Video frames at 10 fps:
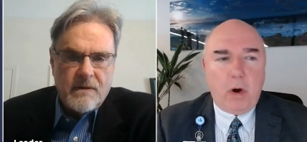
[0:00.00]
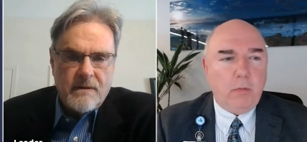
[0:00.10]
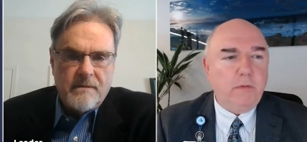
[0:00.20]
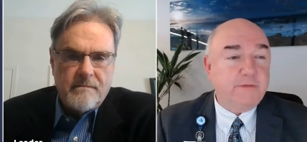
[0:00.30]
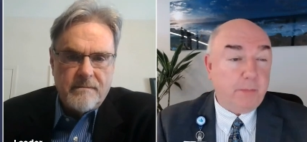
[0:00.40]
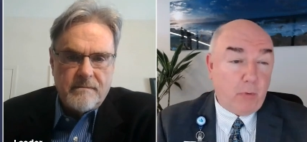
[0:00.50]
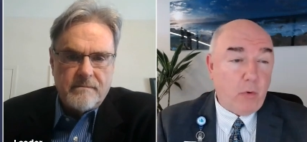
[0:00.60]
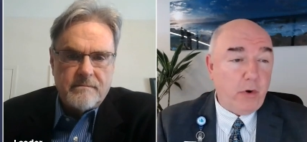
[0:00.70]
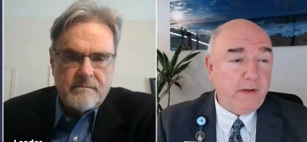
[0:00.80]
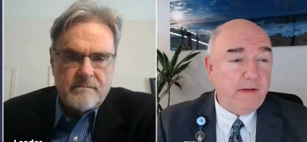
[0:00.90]
Speaker 1: what will
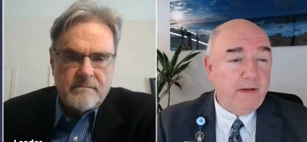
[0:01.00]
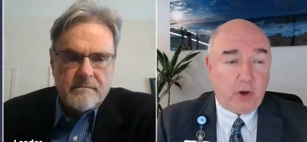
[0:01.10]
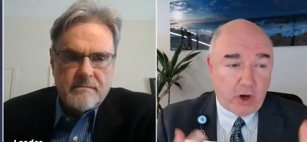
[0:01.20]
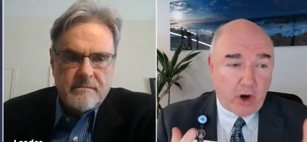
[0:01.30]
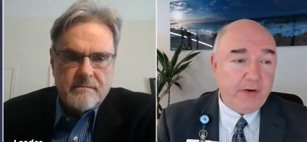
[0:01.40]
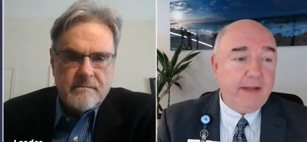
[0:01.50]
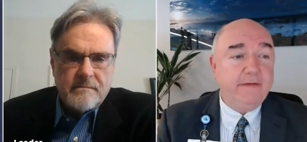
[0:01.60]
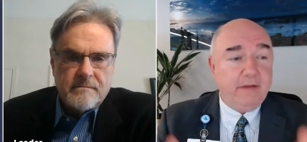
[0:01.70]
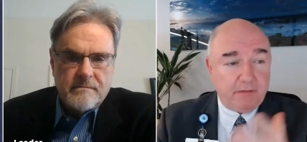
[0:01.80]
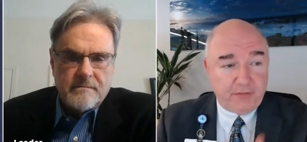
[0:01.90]
support our current
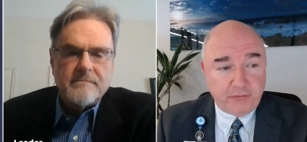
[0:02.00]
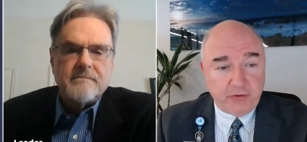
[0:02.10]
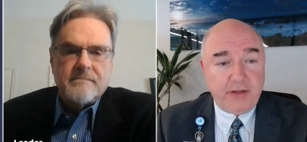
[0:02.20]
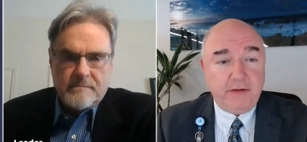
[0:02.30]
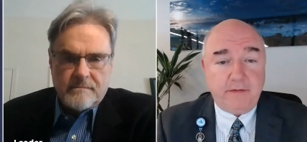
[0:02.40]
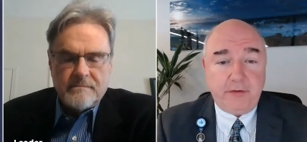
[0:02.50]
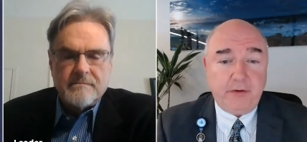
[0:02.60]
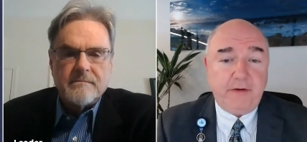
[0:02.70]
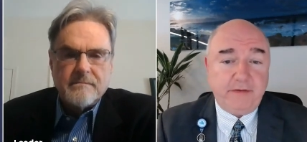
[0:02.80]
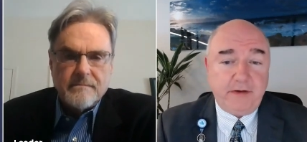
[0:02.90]
needs and the future needs of the
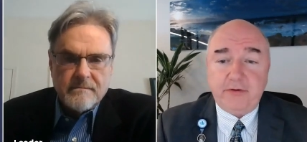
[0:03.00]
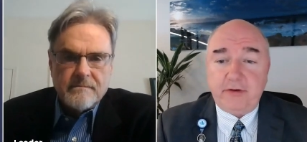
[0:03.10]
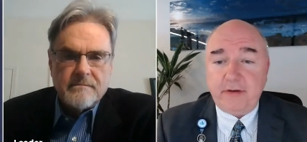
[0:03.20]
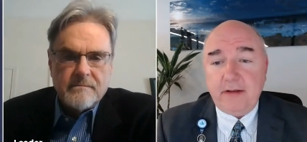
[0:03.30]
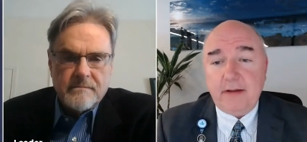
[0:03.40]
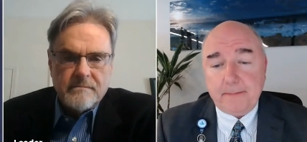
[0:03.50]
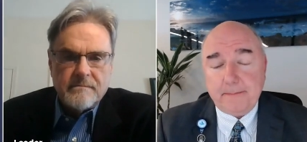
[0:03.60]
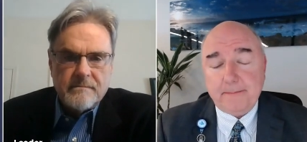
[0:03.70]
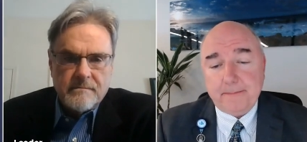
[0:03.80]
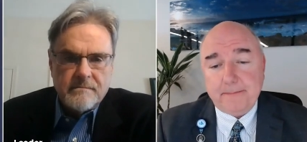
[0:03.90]
organization.
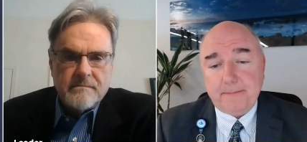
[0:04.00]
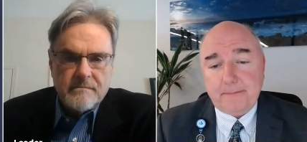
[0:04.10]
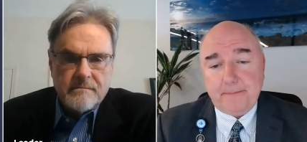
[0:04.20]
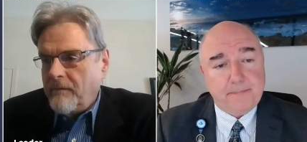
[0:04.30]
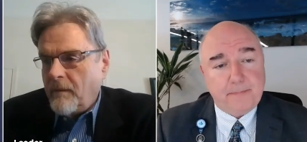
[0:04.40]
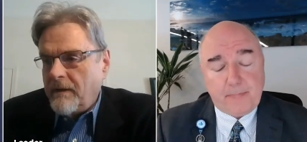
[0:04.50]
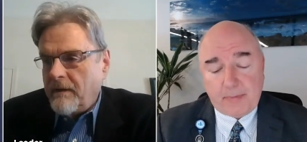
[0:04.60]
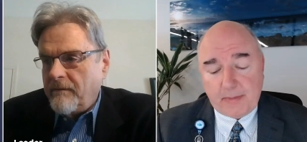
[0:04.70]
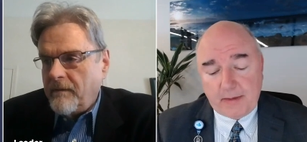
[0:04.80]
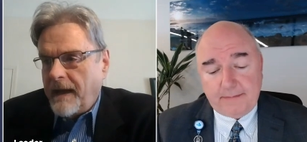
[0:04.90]
Speaker 2: One
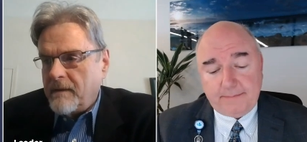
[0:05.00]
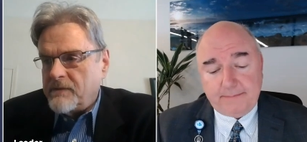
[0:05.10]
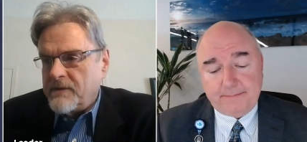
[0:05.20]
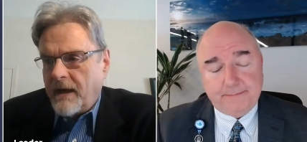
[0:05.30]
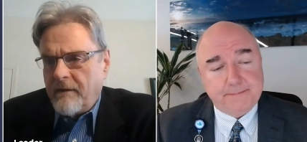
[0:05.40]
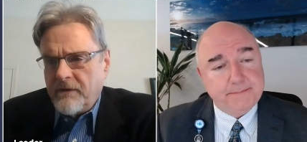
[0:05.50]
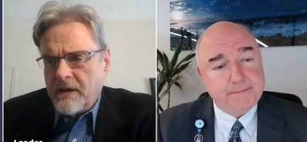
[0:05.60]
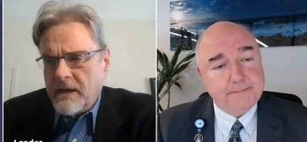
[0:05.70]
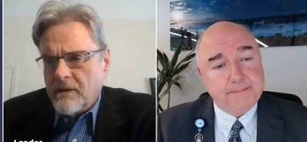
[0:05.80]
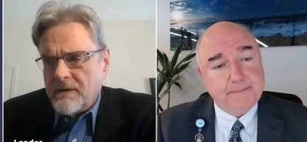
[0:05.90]
of the items I
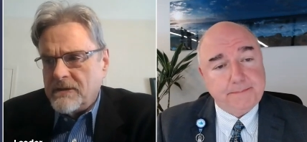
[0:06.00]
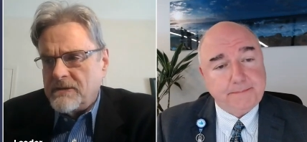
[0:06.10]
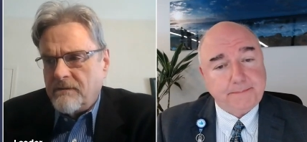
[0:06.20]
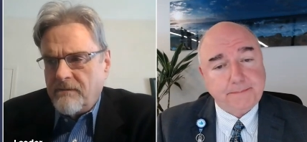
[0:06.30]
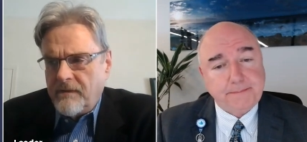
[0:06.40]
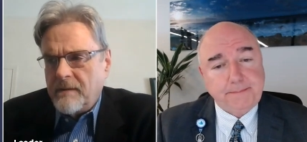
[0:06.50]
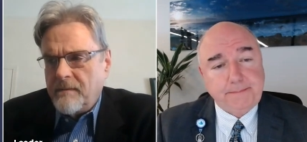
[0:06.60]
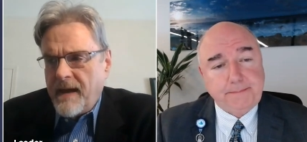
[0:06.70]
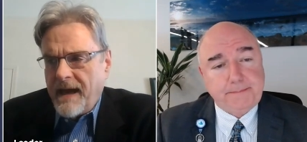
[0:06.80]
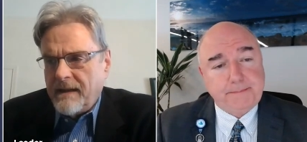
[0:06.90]
often hear is the
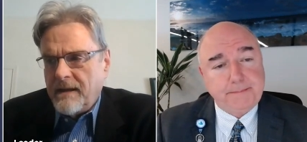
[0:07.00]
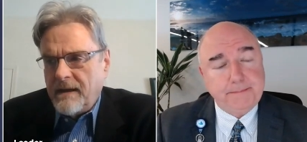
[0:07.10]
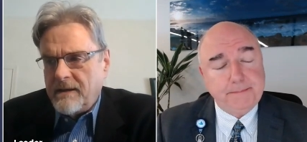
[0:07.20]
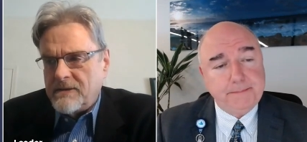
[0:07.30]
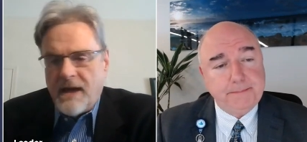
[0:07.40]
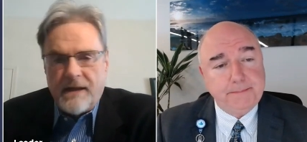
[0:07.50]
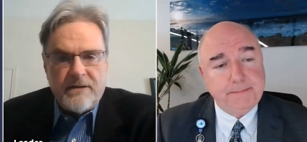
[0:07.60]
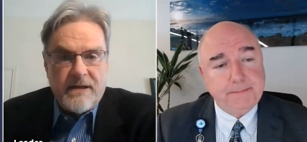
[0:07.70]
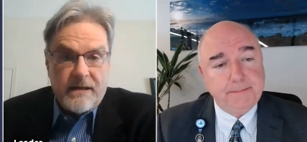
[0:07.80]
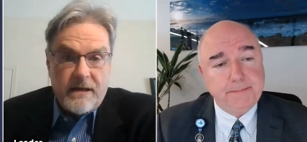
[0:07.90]
feedback that it's not
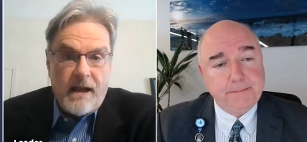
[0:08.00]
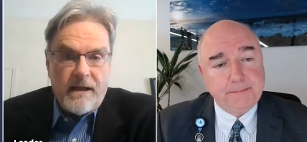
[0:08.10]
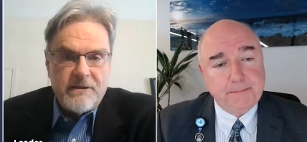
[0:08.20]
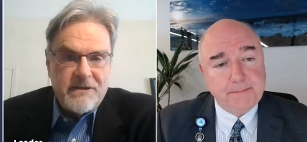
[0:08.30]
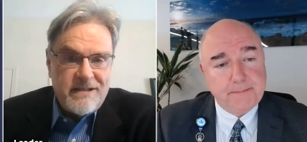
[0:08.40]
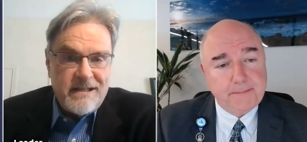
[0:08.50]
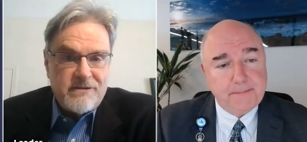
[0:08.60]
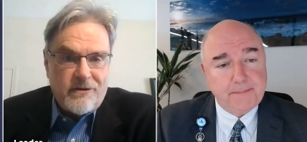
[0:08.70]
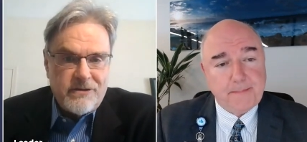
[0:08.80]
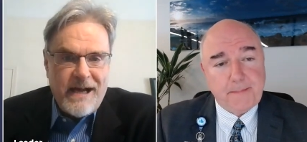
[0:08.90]
the technology
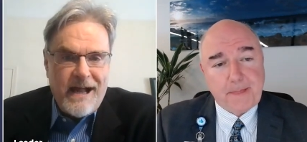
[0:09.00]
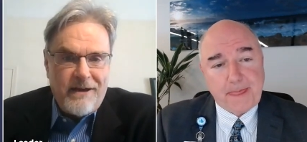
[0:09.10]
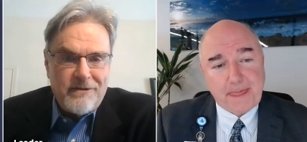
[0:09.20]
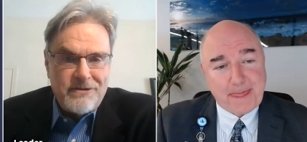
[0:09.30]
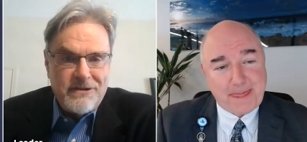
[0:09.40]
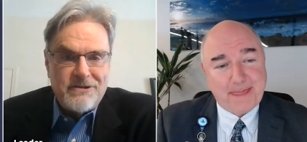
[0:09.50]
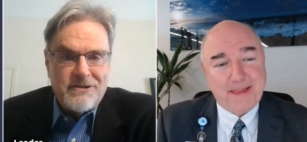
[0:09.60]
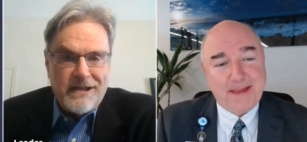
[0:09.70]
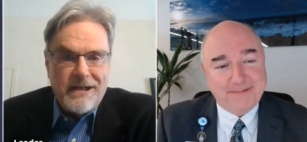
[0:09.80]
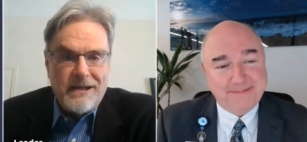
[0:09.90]
that's our challenge, it's
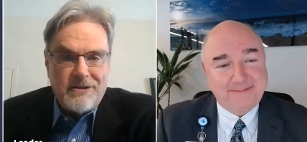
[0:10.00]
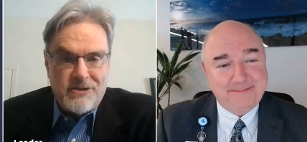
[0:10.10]
the